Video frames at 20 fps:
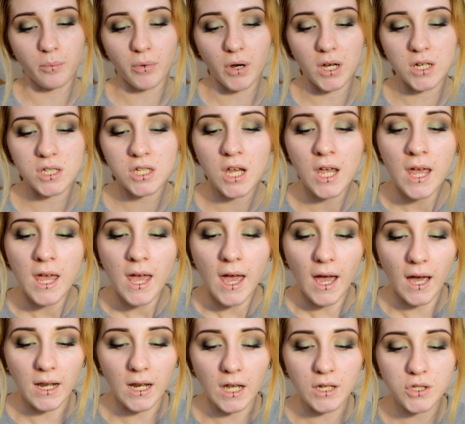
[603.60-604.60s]
brush,
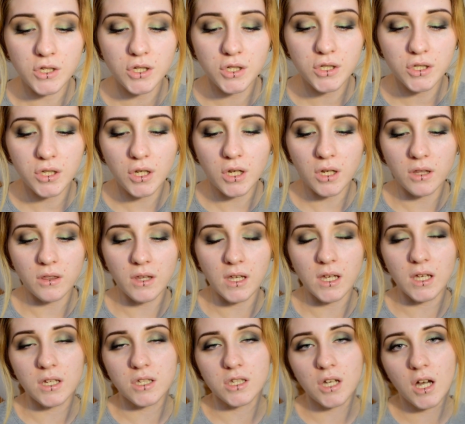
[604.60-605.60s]
and I just took
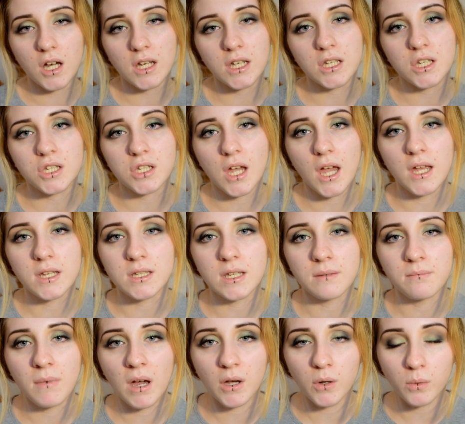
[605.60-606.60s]
the darkest shade
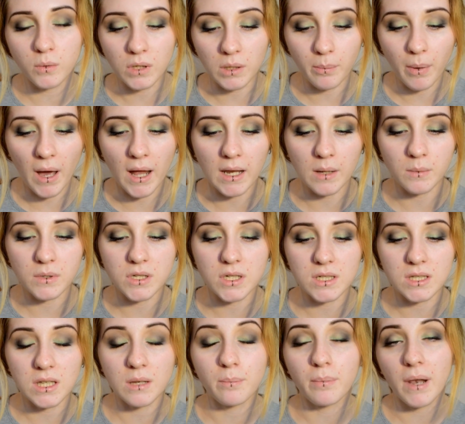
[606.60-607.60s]
in my Courtney palette, which is
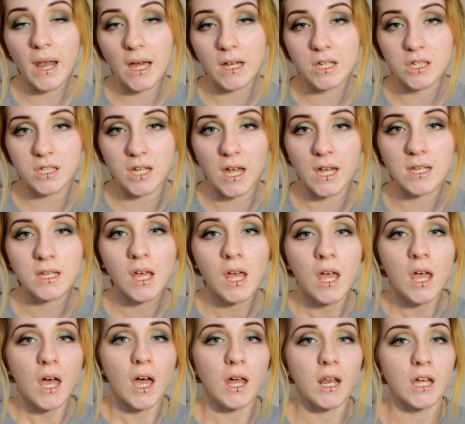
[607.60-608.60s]
the black shade,
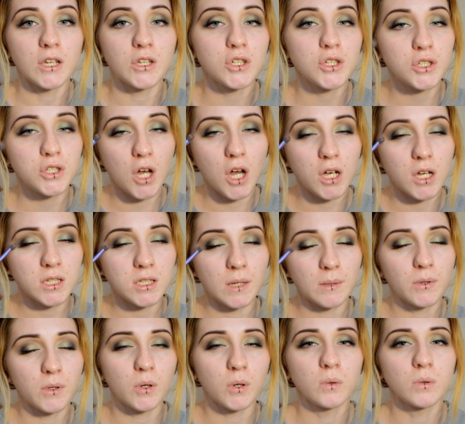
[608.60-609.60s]
and I just darkened up
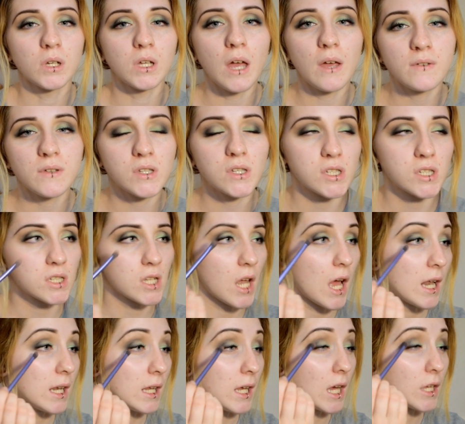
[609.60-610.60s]
the corner ever so
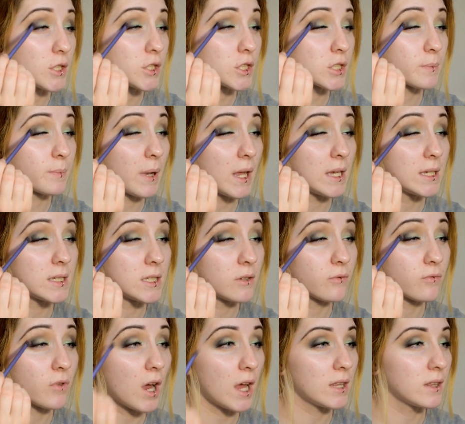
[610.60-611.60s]
slightly. I just placed
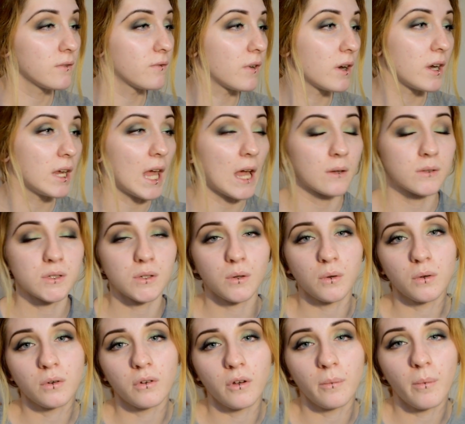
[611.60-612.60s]
it right in the very outer
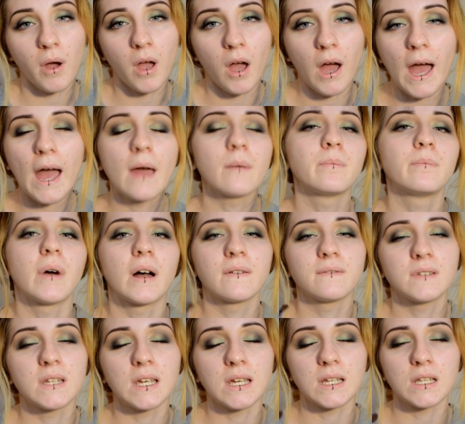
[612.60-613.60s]
corner of my eye and
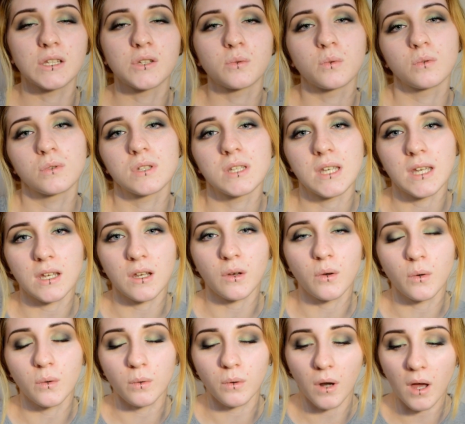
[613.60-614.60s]
buffed it in towards the inner
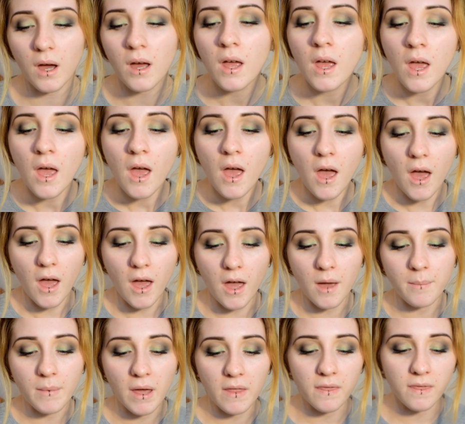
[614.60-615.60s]
corner.
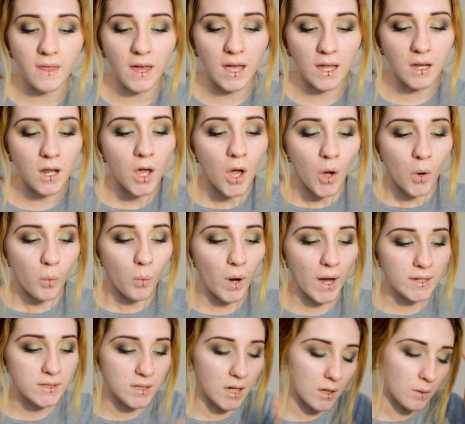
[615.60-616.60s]
And then what
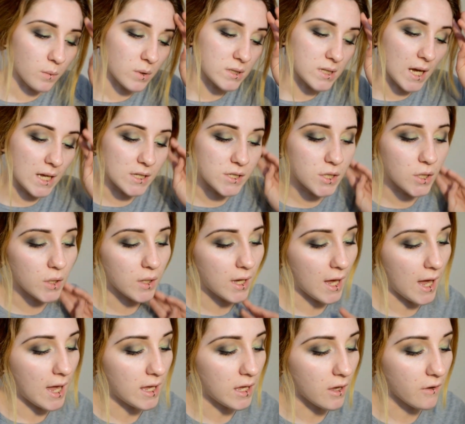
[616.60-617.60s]
I done was I took
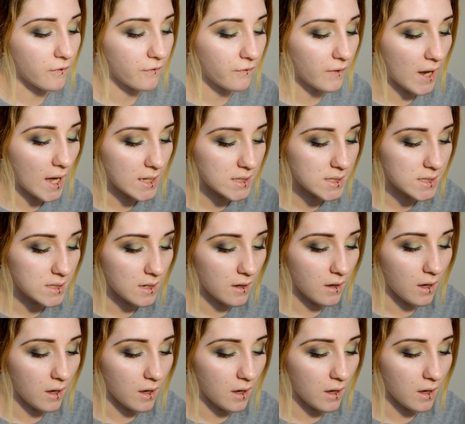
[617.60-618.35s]
a flat